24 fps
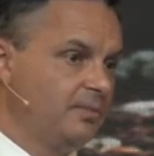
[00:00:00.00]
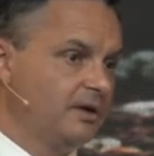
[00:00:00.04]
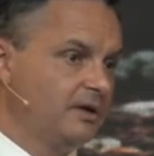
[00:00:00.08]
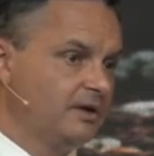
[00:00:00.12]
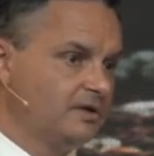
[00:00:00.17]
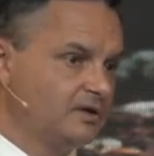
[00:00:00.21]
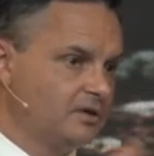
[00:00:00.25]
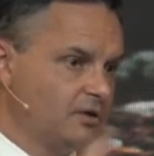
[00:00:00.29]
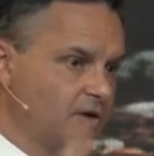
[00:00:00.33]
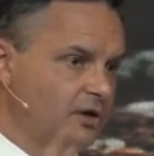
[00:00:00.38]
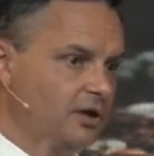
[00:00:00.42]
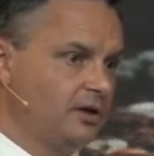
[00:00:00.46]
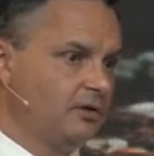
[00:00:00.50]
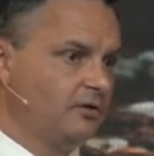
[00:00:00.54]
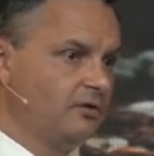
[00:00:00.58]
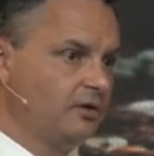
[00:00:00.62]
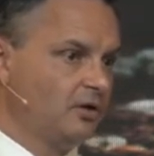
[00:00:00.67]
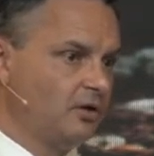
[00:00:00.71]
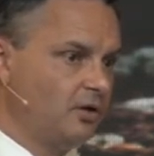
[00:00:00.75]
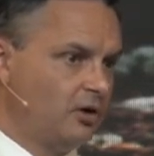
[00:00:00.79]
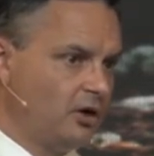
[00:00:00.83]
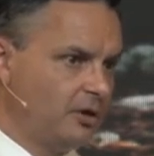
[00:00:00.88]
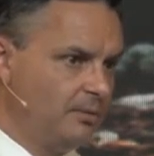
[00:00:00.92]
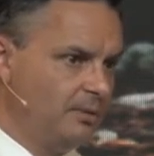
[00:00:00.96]
big circular
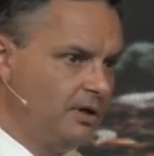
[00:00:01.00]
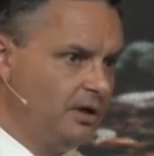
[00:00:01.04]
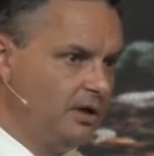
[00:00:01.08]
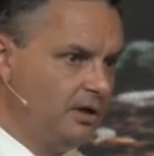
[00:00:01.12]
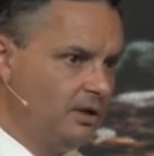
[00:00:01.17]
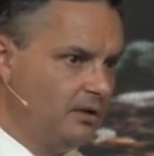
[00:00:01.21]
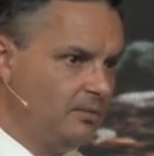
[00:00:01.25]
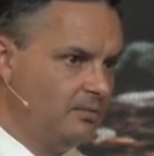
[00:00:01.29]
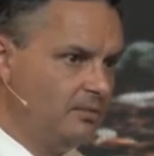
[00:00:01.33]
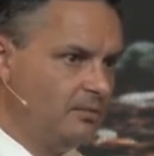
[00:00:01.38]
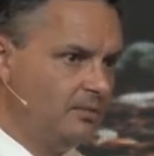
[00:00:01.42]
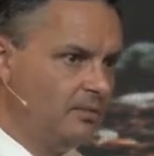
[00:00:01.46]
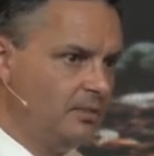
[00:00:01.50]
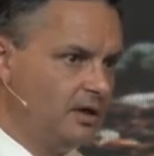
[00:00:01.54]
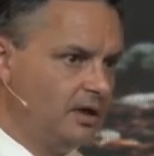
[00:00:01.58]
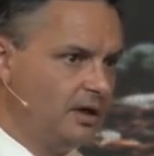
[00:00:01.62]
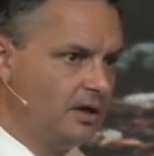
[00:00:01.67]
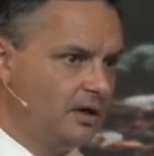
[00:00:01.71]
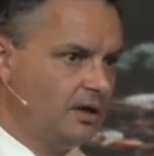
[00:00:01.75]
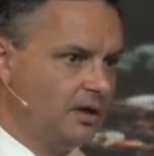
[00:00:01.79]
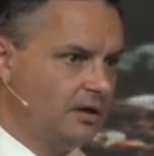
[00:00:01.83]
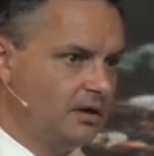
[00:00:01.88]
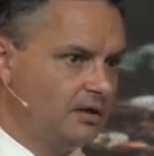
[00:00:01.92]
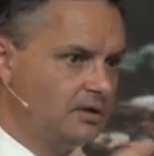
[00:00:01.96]
economy
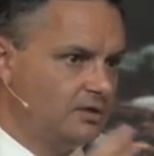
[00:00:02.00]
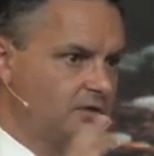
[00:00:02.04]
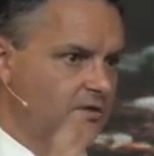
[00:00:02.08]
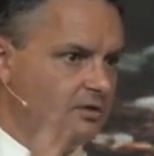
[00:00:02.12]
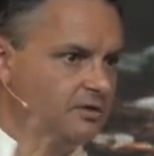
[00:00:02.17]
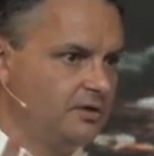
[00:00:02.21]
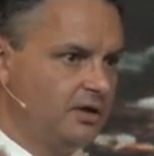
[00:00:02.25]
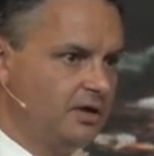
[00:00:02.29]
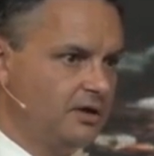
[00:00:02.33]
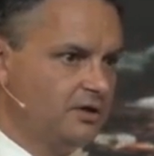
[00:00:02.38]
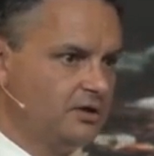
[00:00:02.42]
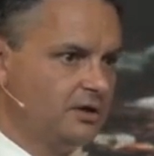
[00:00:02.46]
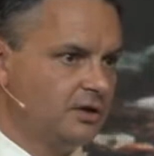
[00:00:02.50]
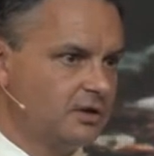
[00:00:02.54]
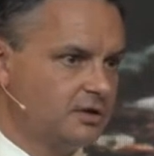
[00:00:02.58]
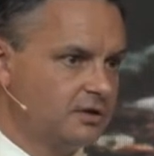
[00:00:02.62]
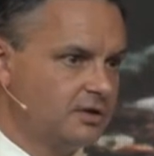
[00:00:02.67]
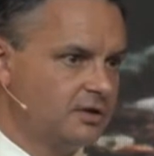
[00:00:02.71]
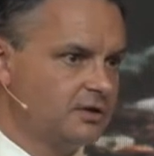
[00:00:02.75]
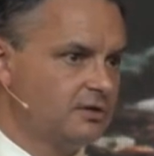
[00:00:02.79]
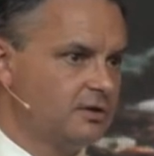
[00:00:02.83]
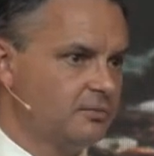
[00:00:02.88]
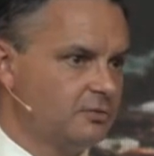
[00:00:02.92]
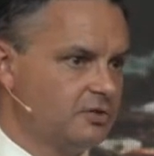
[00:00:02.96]
kind of strategic
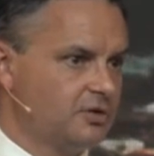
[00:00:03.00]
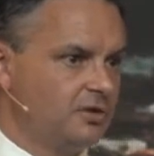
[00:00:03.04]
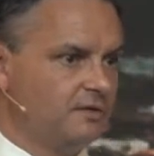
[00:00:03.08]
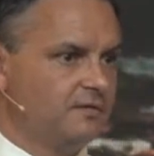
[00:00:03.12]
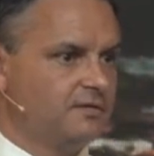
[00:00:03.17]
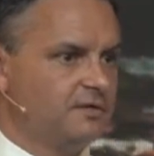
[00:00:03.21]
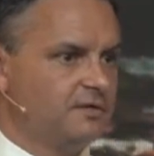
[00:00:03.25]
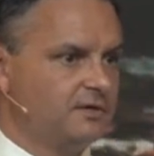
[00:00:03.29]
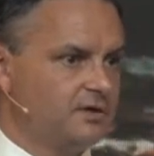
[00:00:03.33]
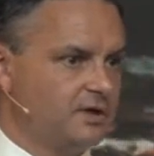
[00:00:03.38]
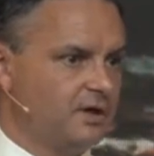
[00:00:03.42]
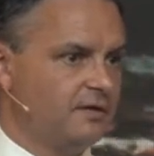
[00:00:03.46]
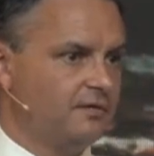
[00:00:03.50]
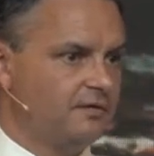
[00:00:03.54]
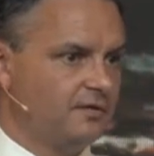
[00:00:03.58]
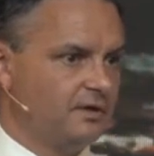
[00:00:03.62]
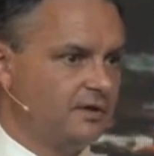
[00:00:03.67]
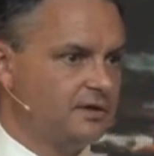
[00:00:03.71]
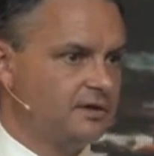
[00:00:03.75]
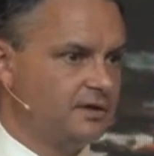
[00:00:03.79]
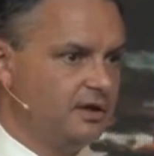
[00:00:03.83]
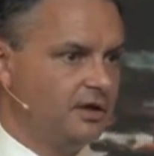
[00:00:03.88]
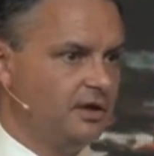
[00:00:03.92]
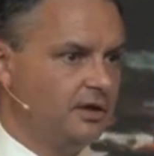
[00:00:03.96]
system shift stuff
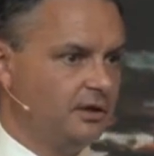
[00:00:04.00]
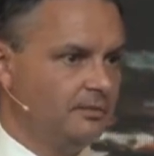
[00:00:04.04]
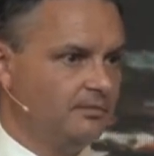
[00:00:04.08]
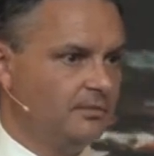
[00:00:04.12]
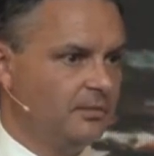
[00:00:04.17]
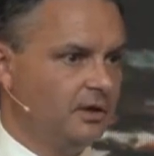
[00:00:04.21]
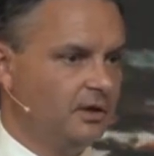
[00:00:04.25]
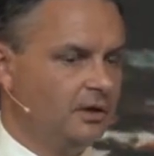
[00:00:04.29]
this year.